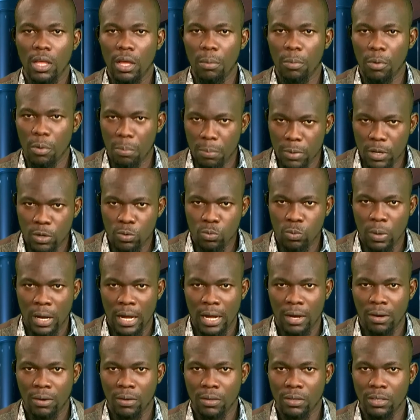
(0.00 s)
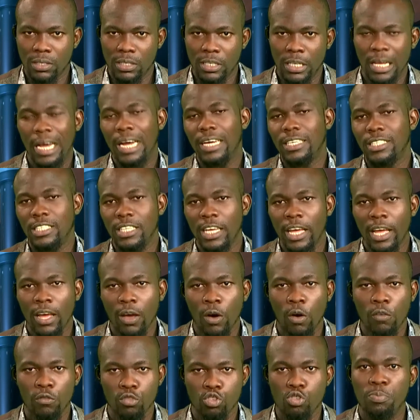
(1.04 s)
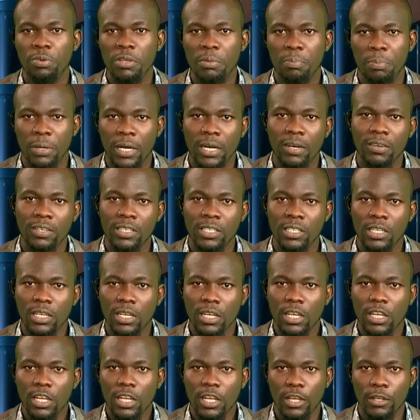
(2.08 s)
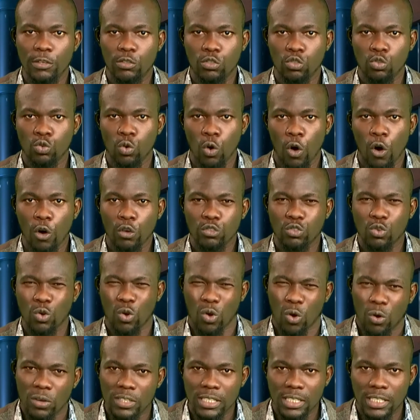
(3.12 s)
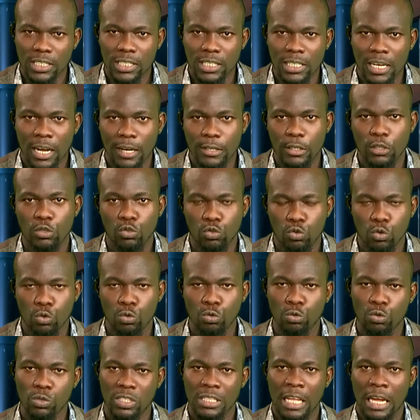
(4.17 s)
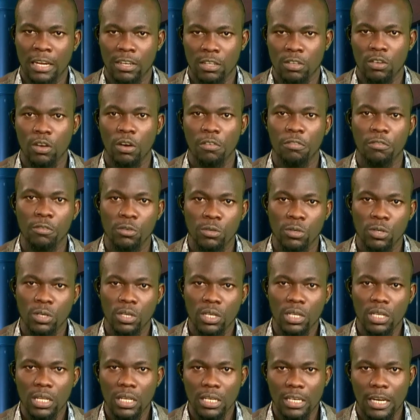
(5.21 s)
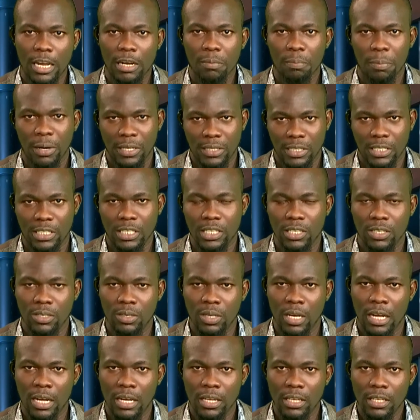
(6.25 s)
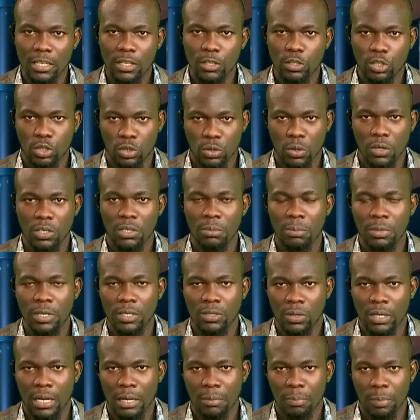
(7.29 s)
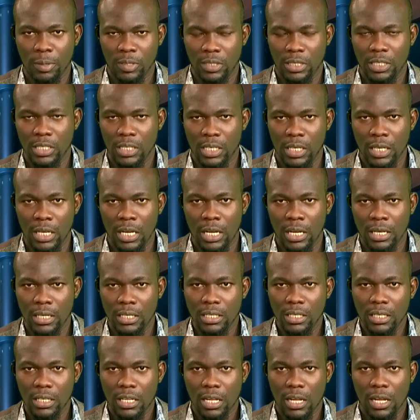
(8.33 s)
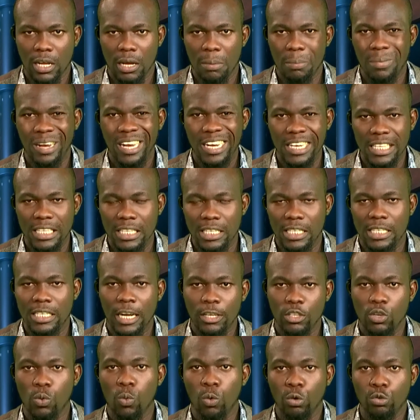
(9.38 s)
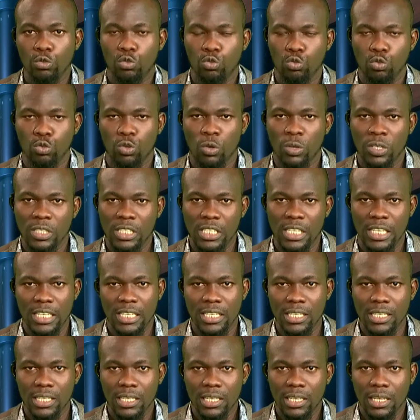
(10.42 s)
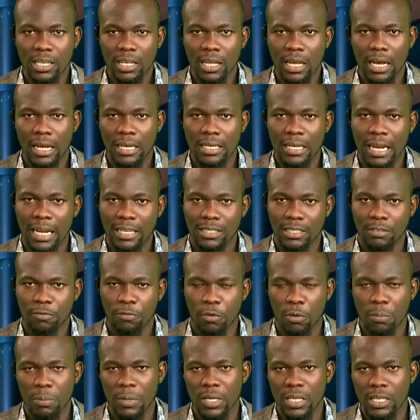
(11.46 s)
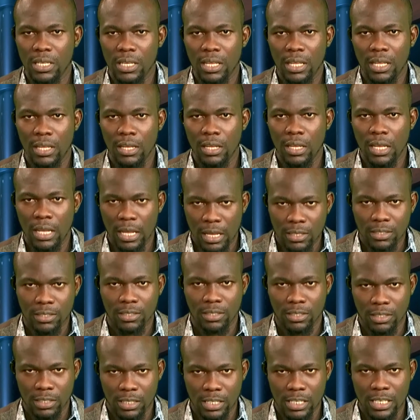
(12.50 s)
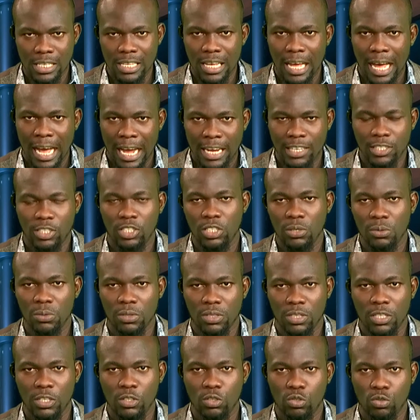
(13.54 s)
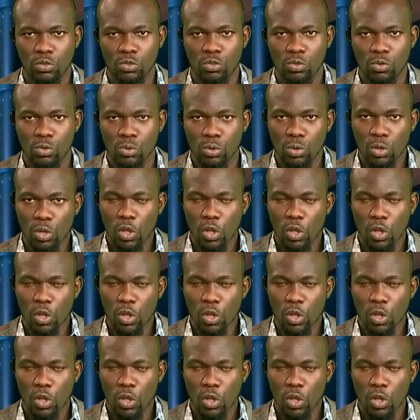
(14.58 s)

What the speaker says: But meanwhile, the idea of you preparing is to also consider the rules that govern that particular tournament or that particular league that you want to run in. And that's, for me, is the ideal thing to do.